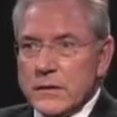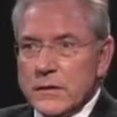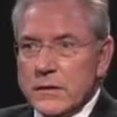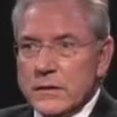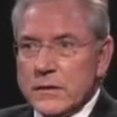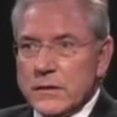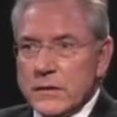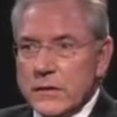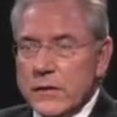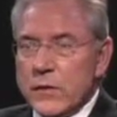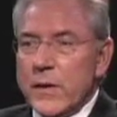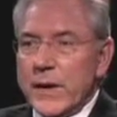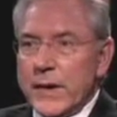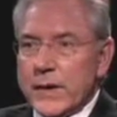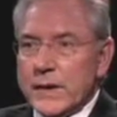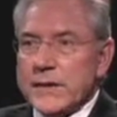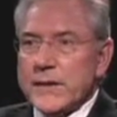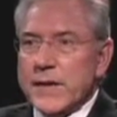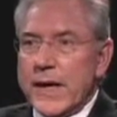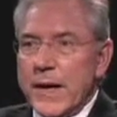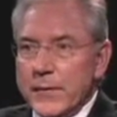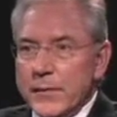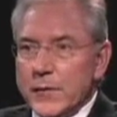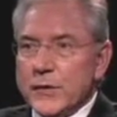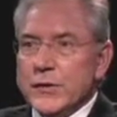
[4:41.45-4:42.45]
the quick
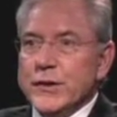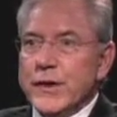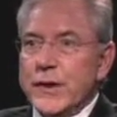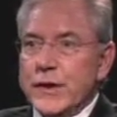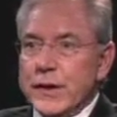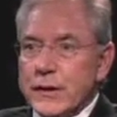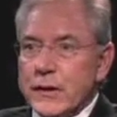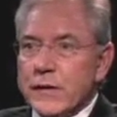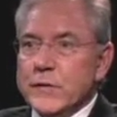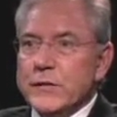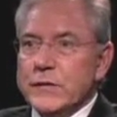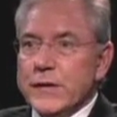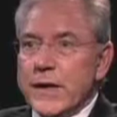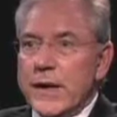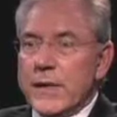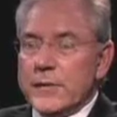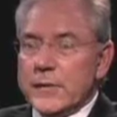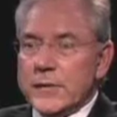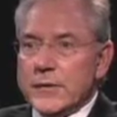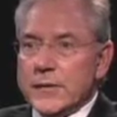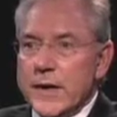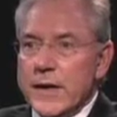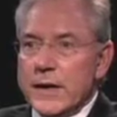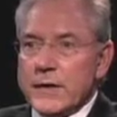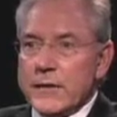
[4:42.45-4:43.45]
sandwich in and
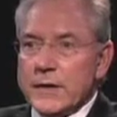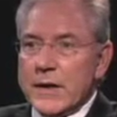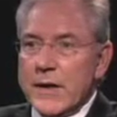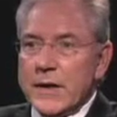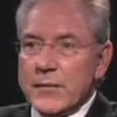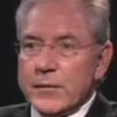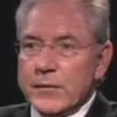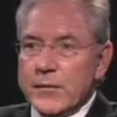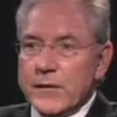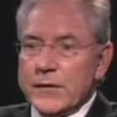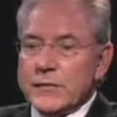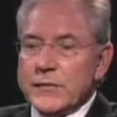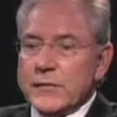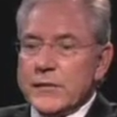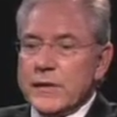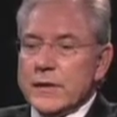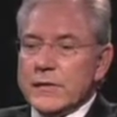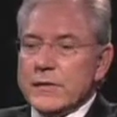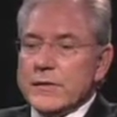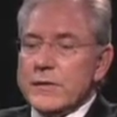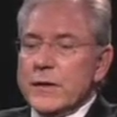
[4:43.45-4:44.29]
sandwich out type restaurant.